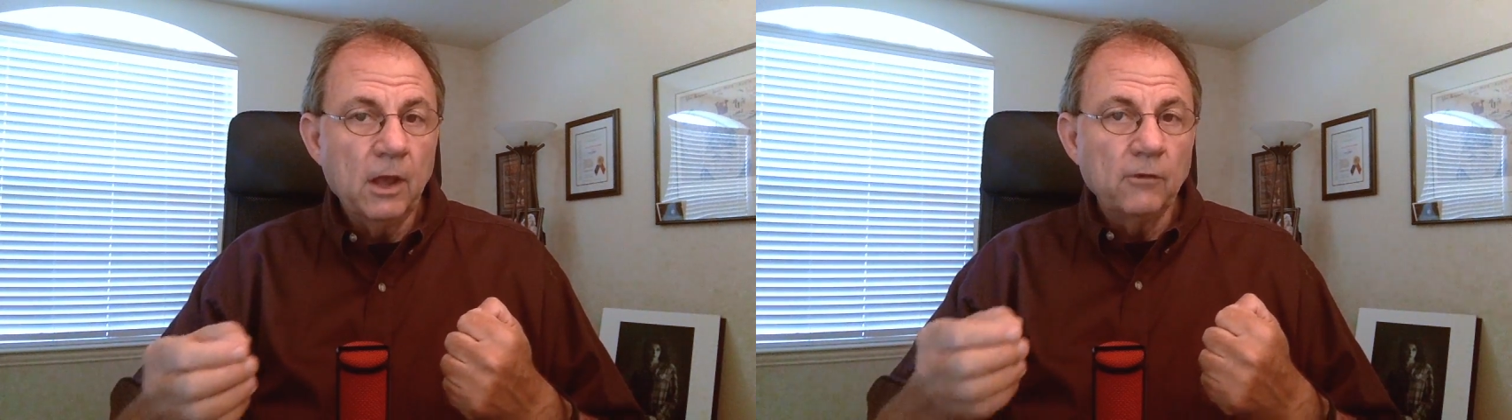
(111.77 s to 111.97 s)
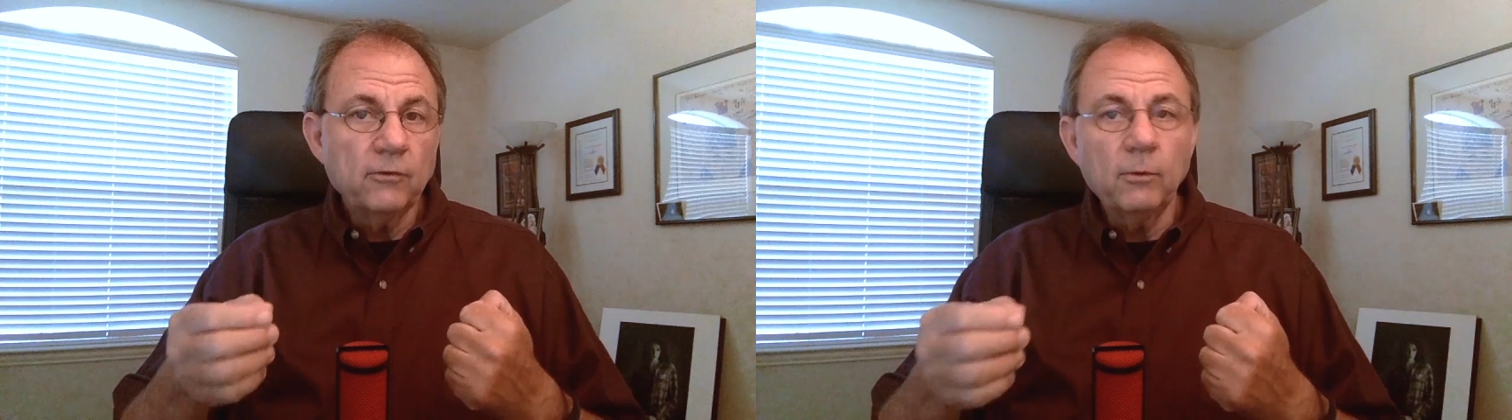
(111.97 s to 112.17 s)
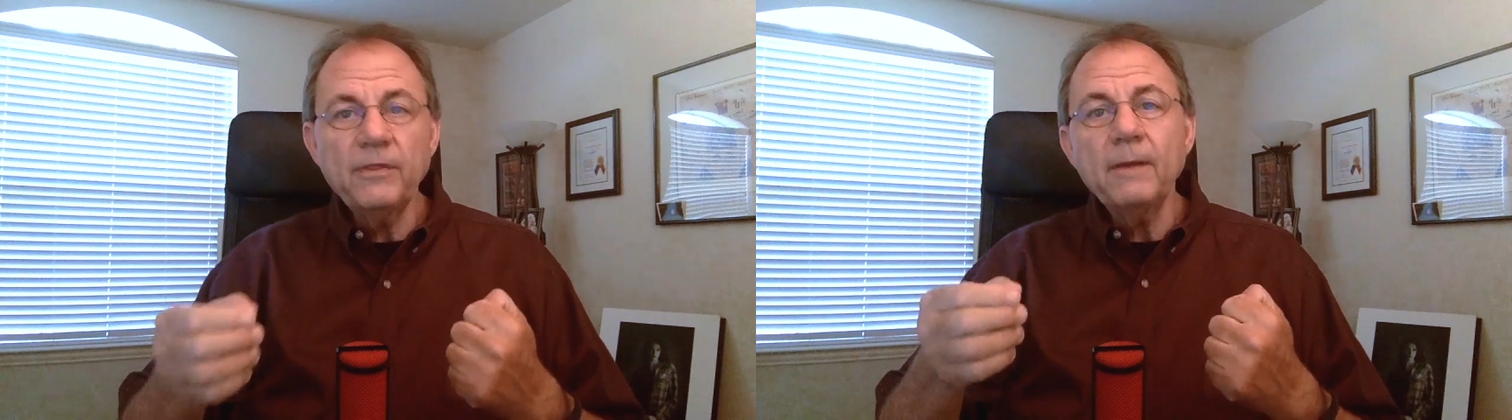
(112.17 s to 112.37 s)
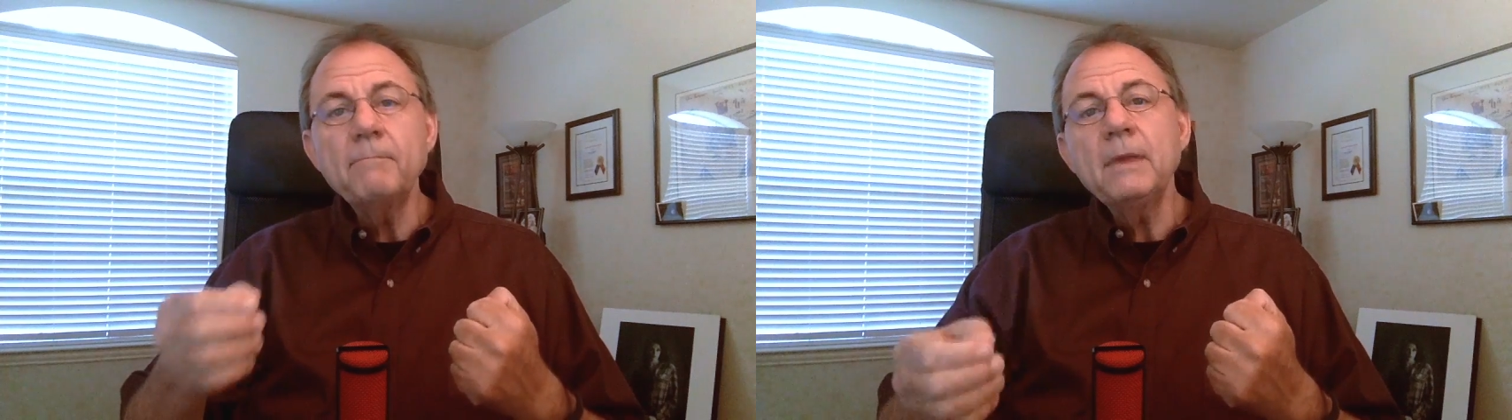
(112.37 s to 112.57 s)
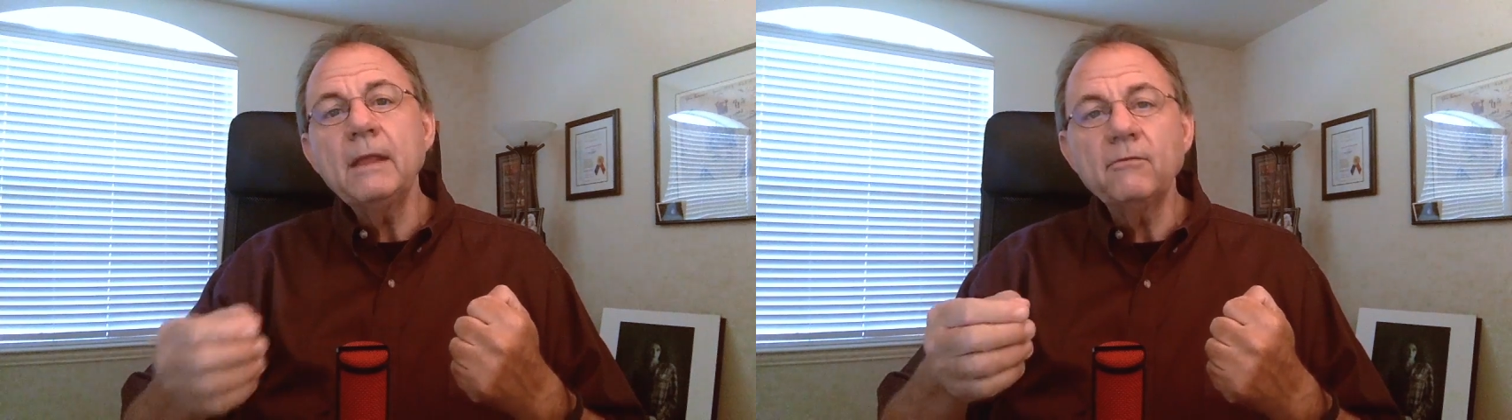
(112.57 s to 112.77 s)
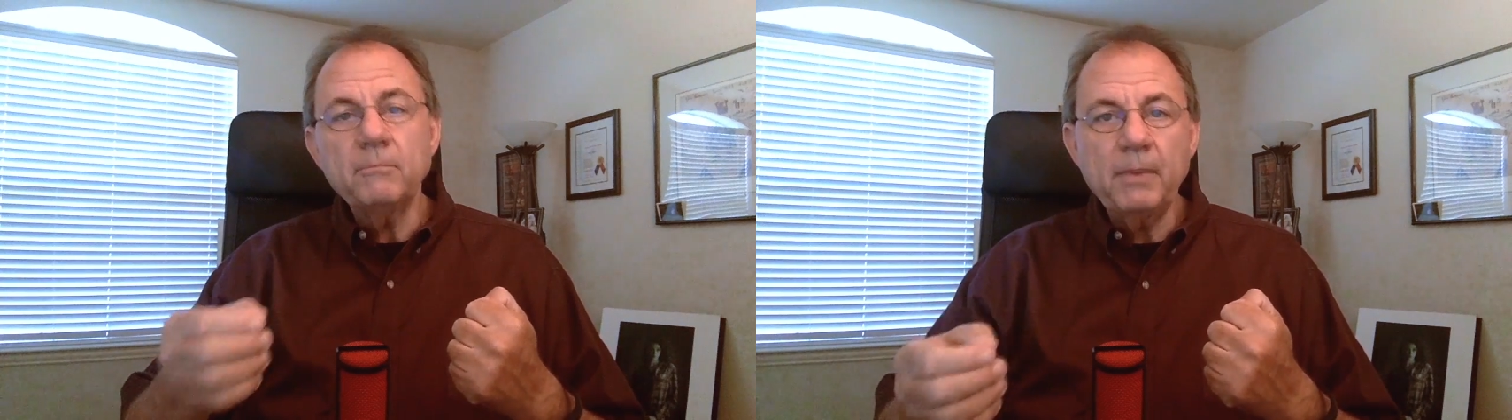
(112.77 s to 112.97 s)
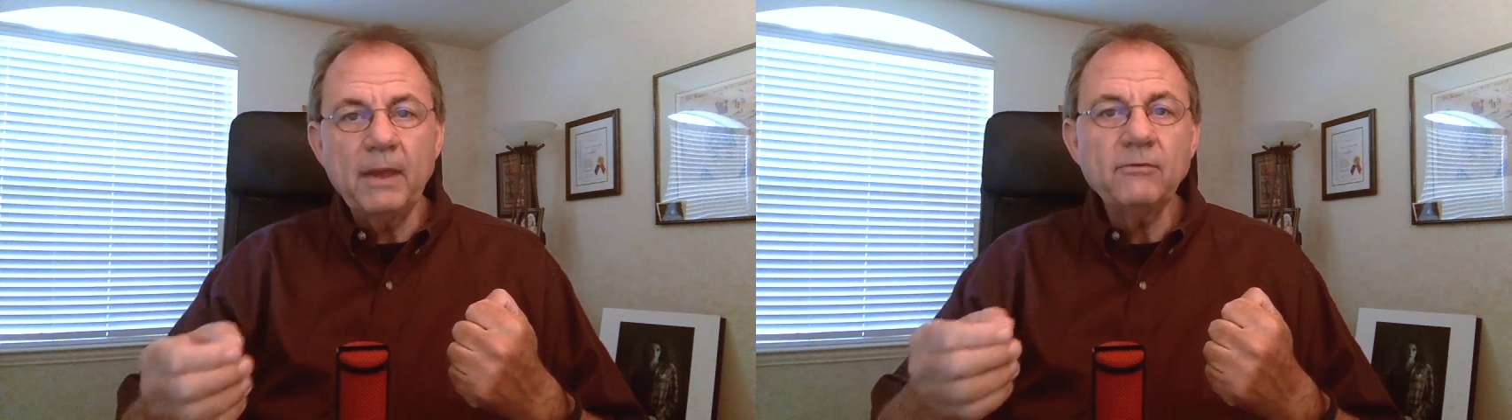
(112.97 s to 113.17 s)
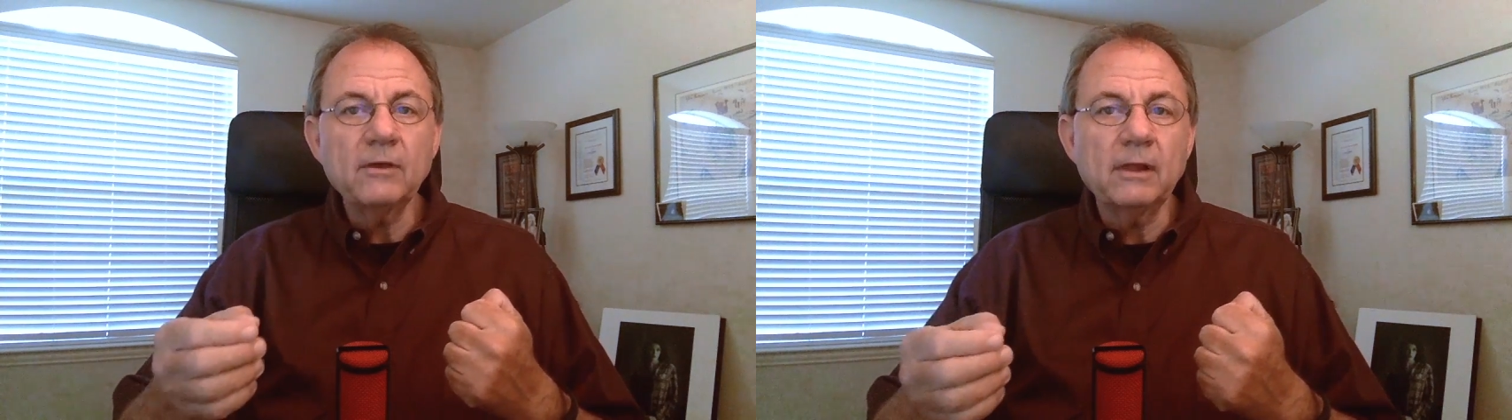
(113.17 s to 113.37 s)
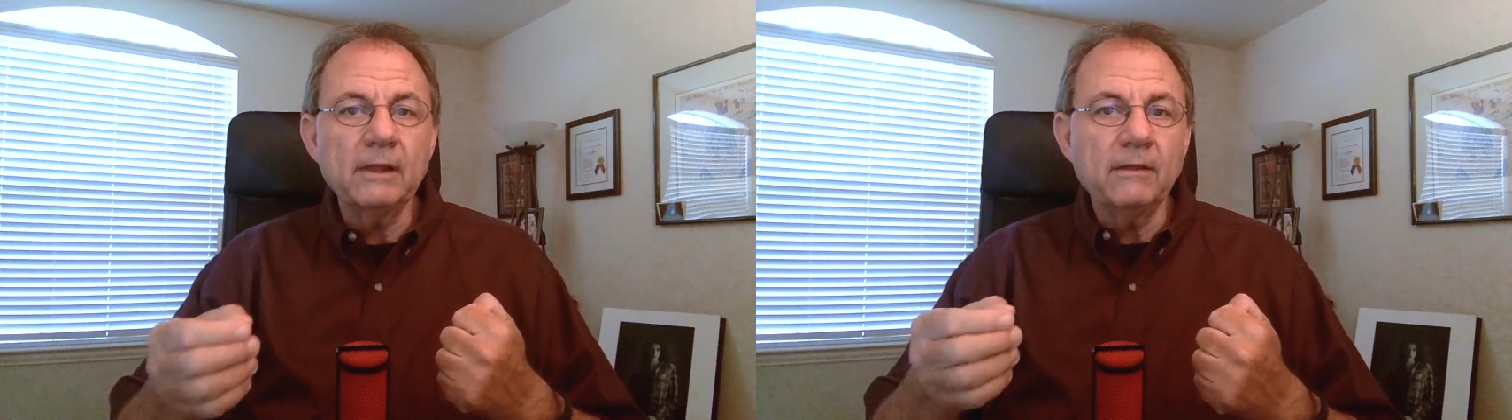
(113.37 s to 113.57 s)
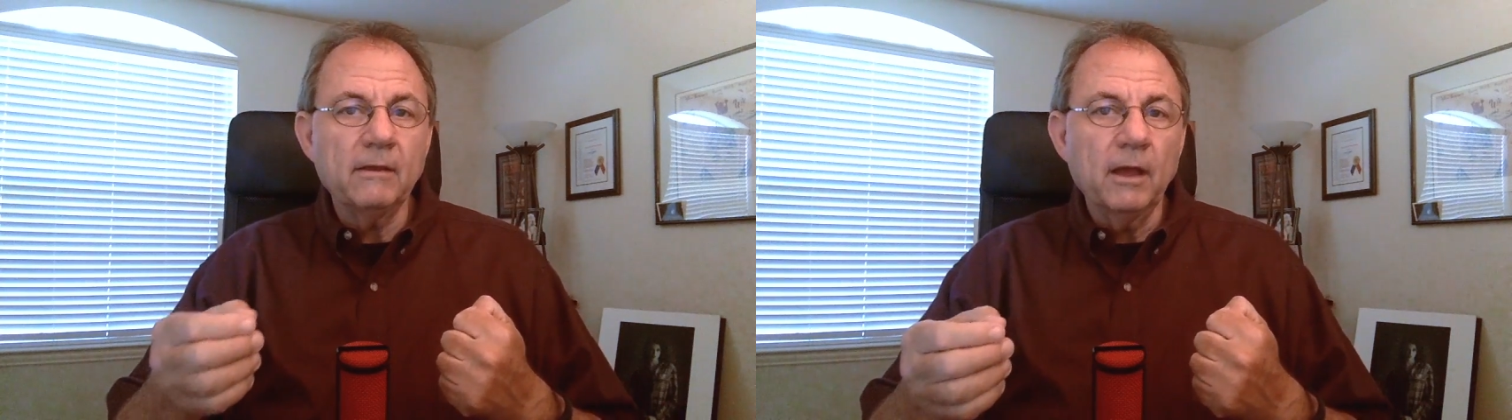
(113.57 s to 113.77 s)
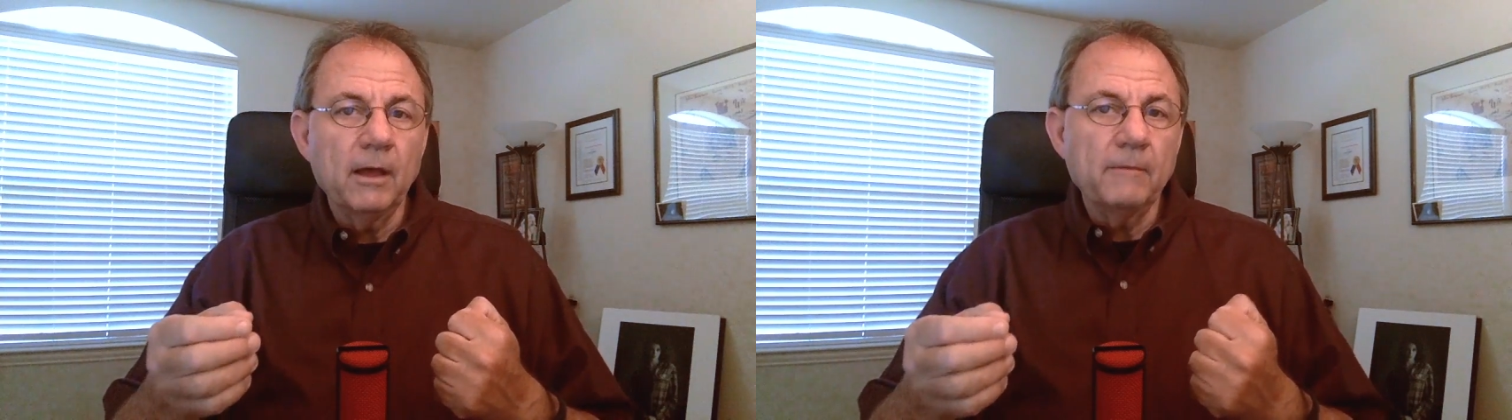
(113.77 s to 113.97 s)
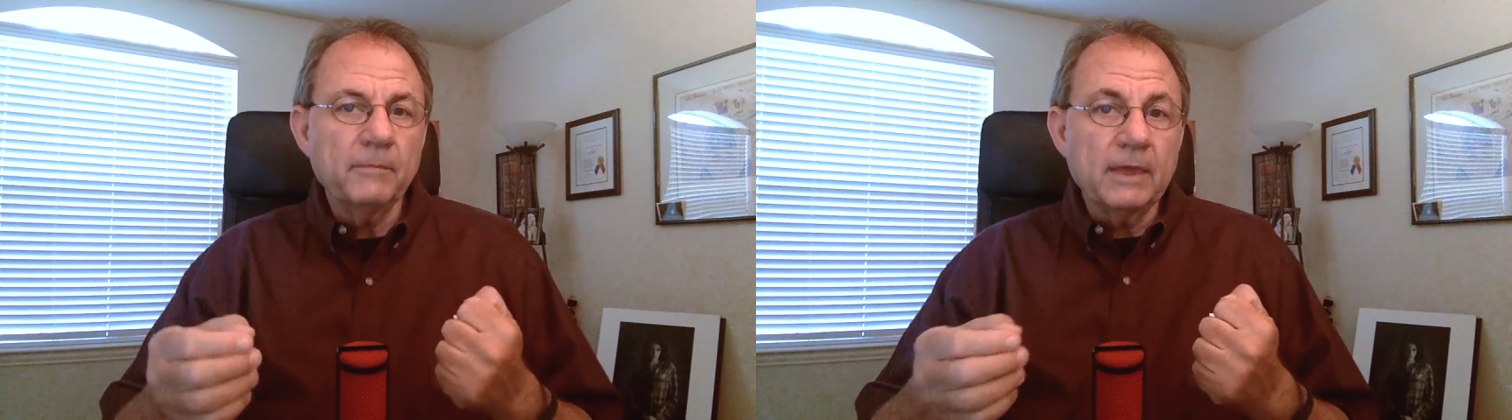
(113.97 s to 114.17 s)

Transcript: so what that means basically uh,